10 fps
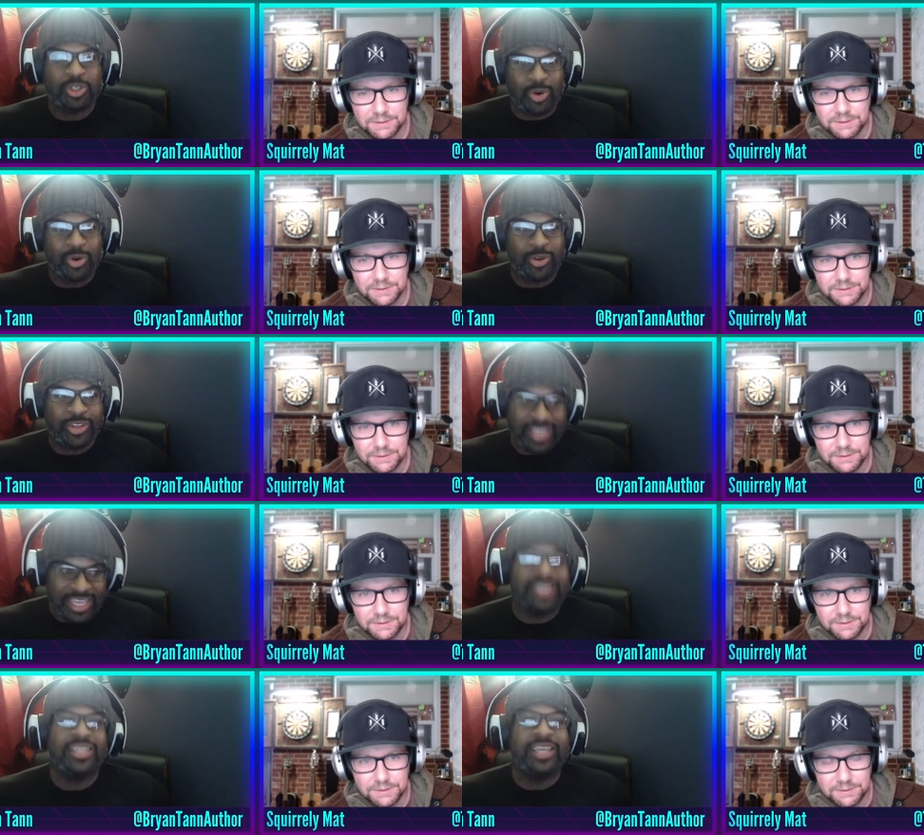Speaker 1: told her that
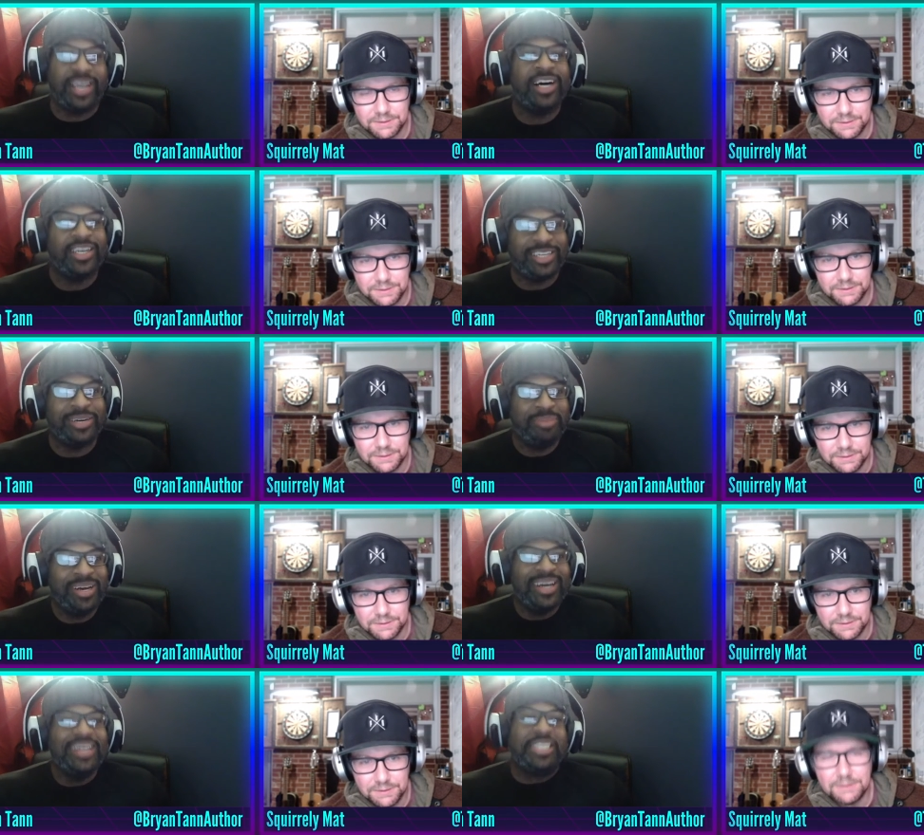Eagly hugged him,
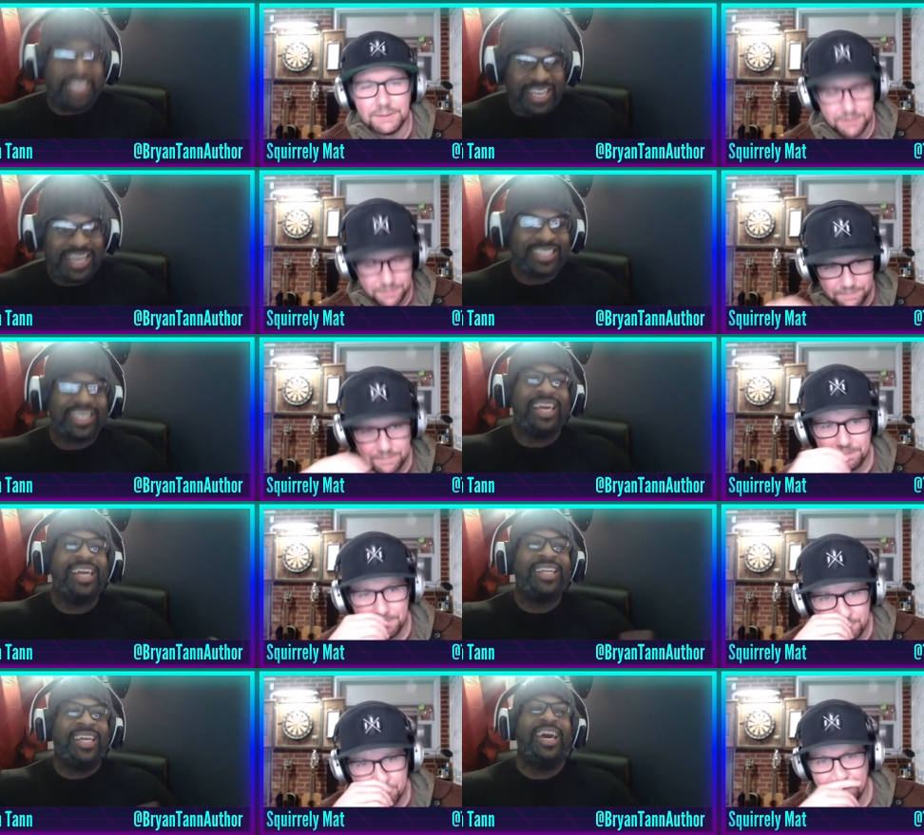sees
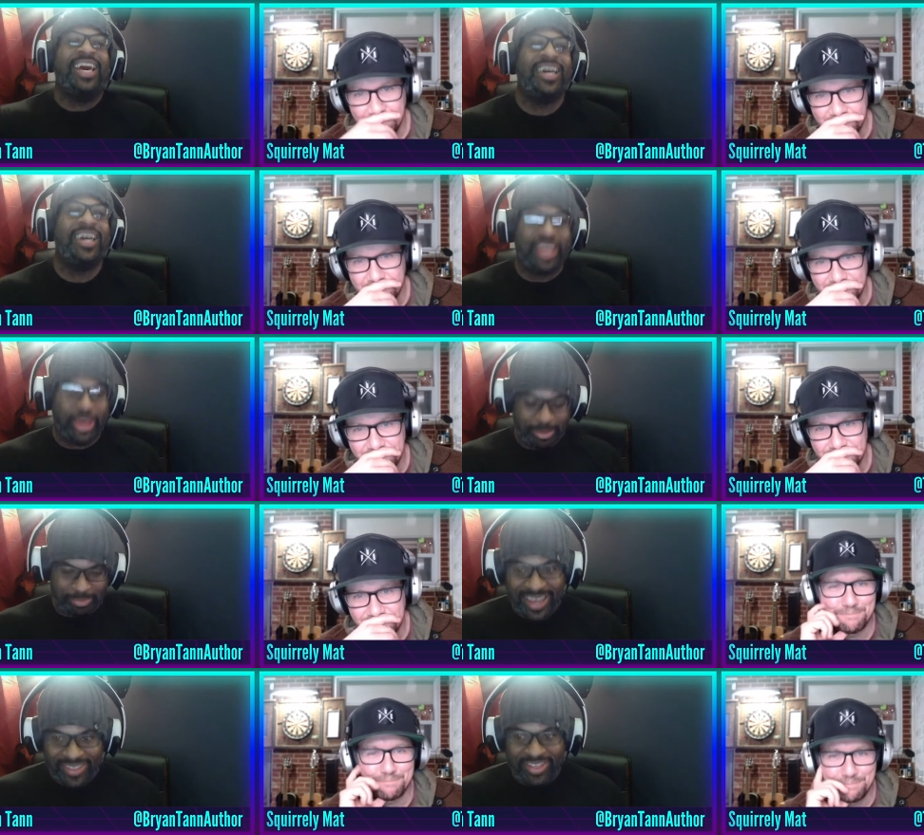Eagly hug him,
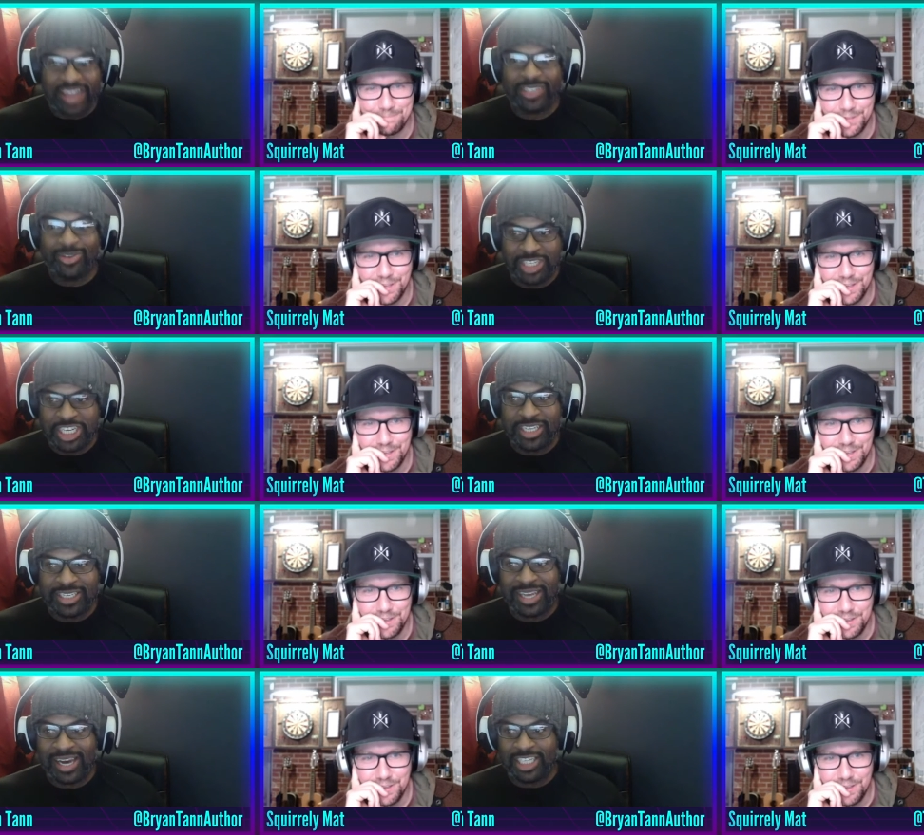and that's when she
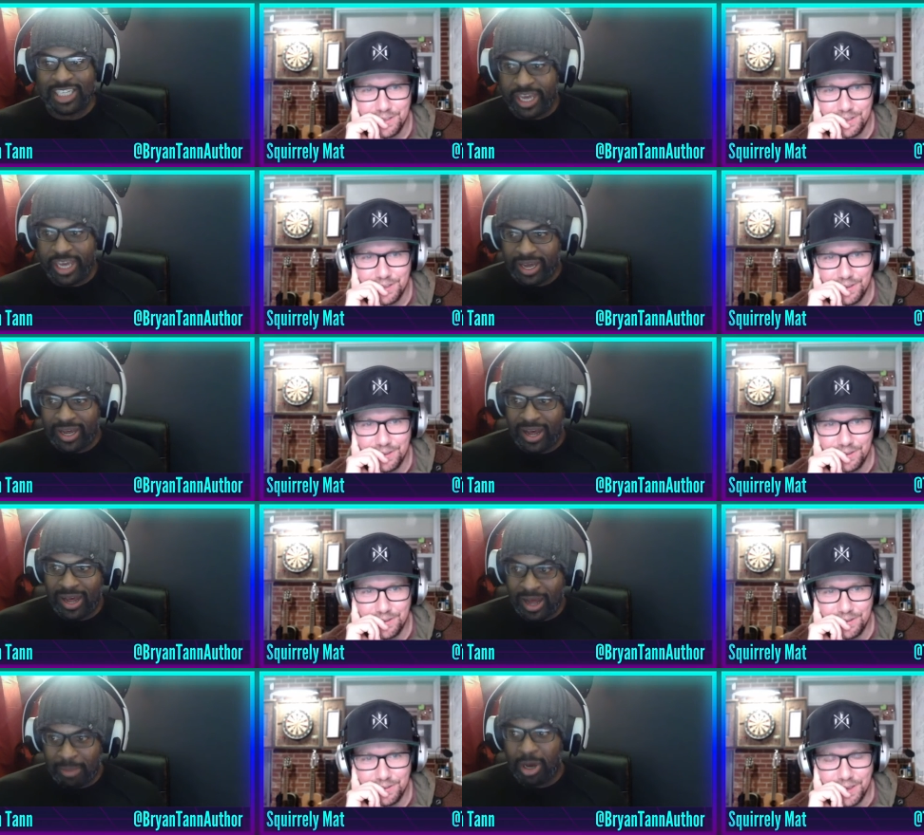decides yeah.
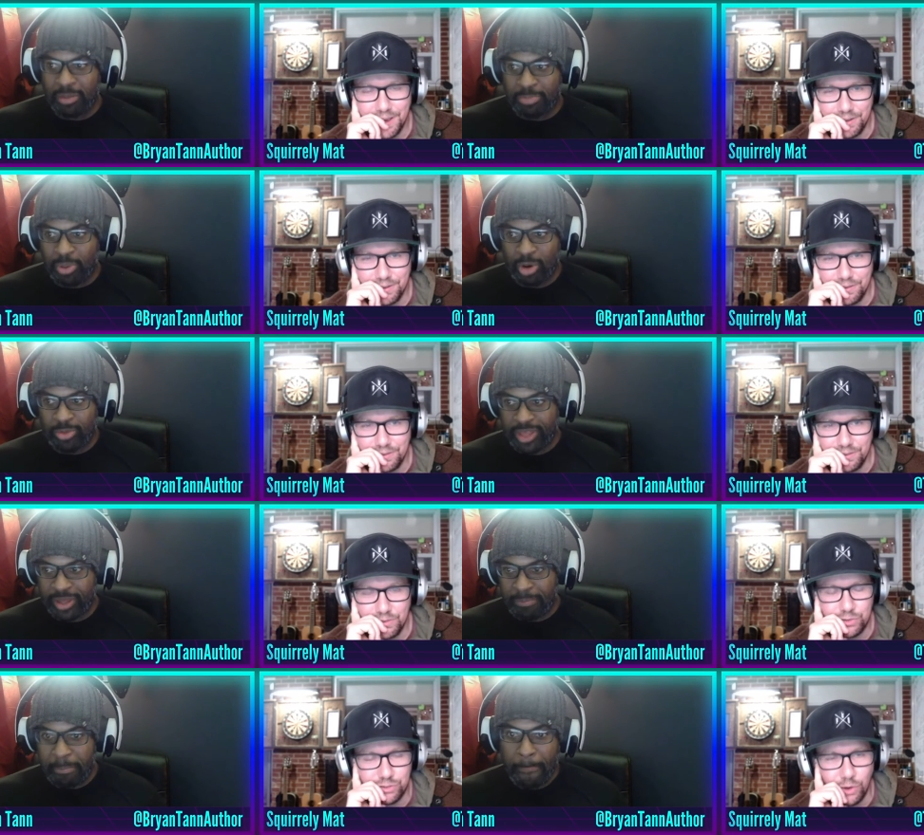I'm
Speaker 2: yeah. on board with him.
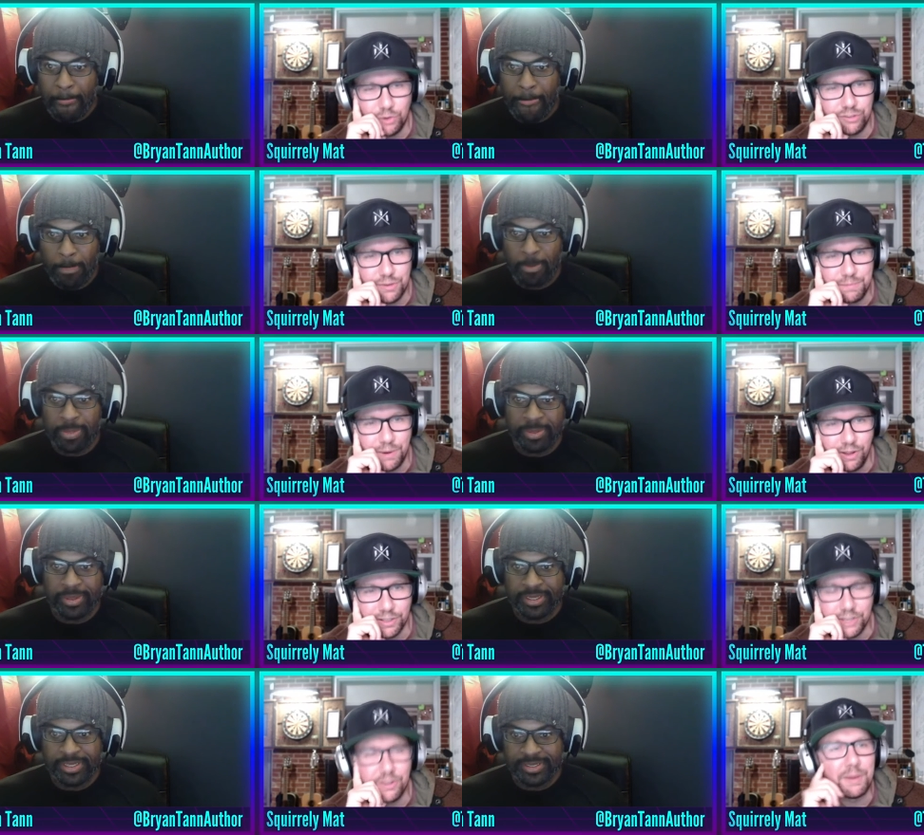So symbolic.
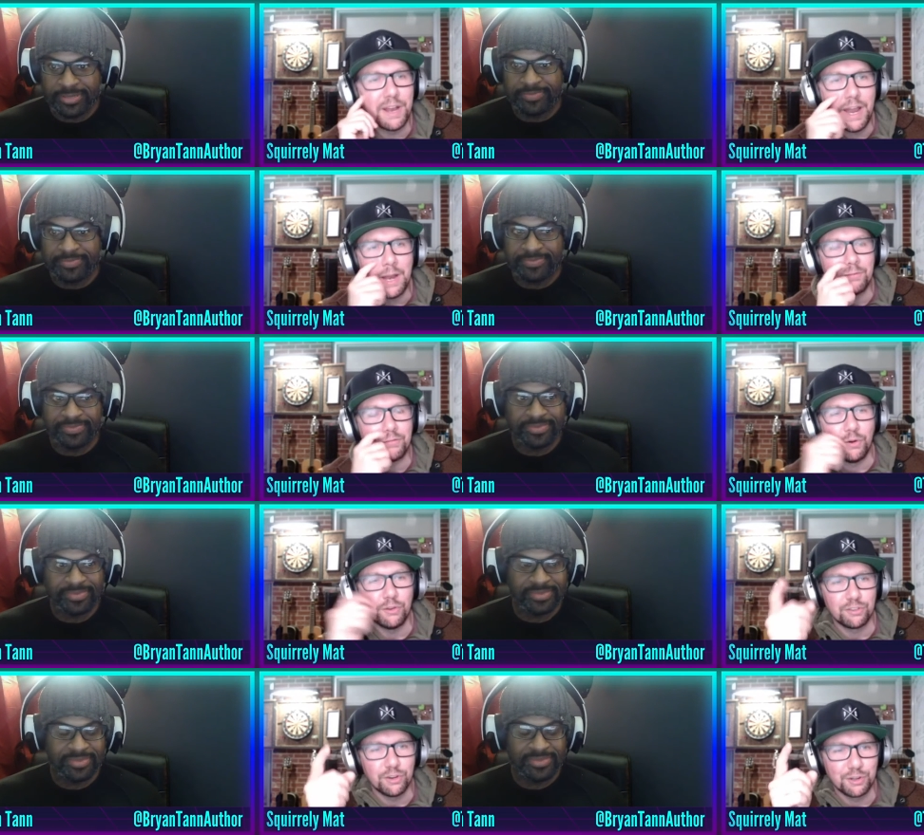Because I mean, and in full
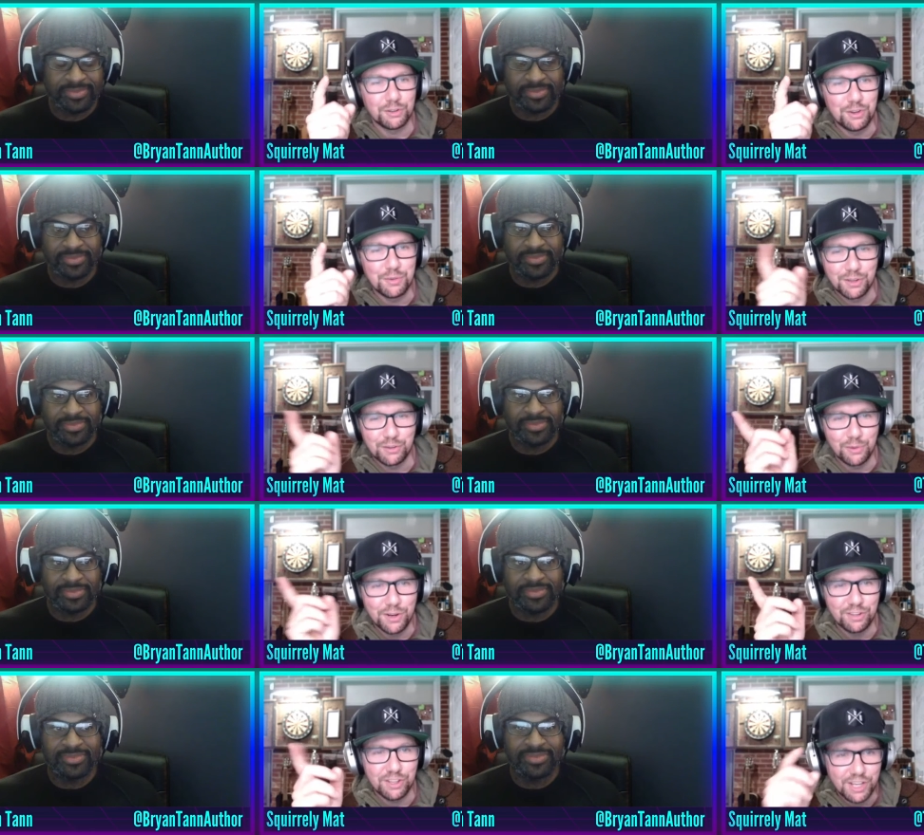circle too, because
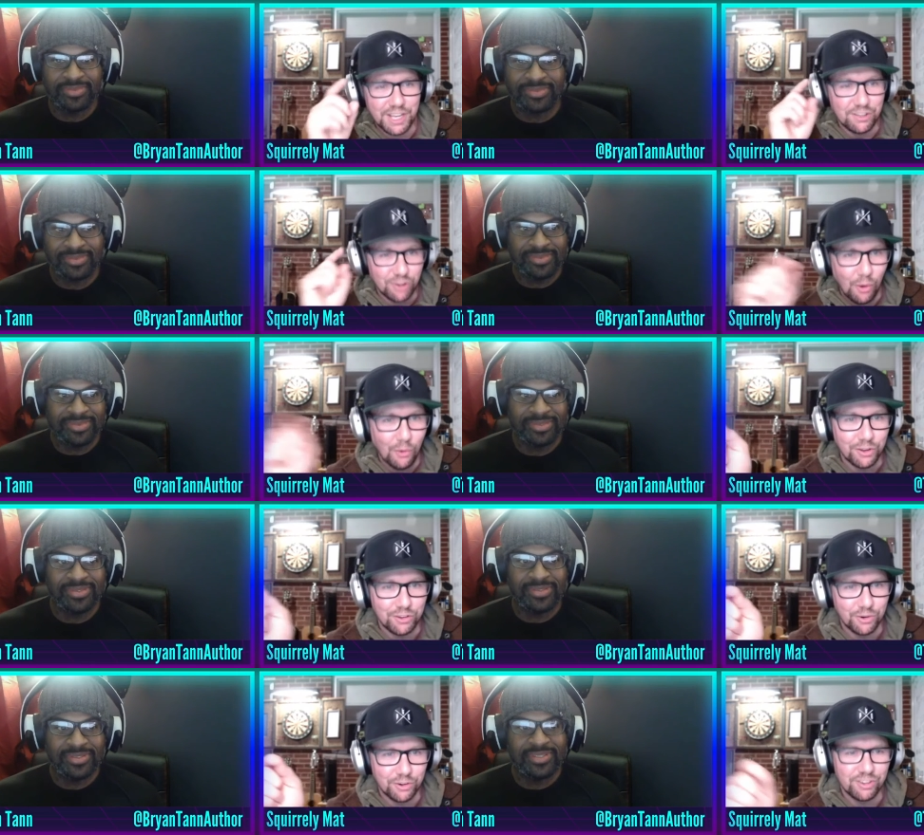originally he told it
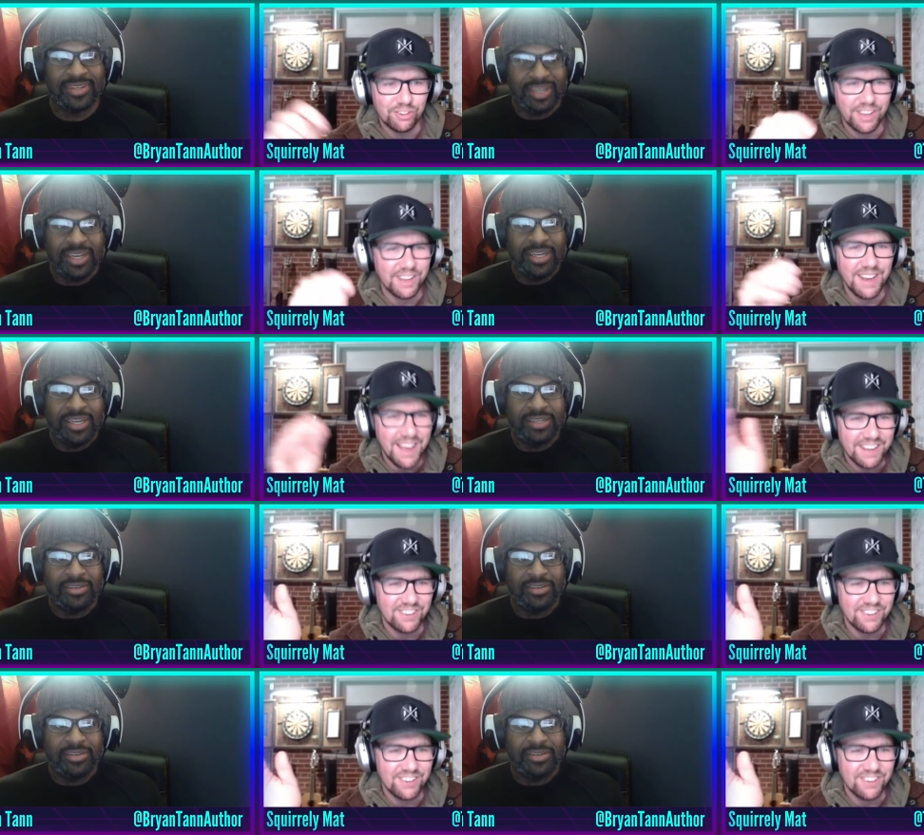to her and she's like, not a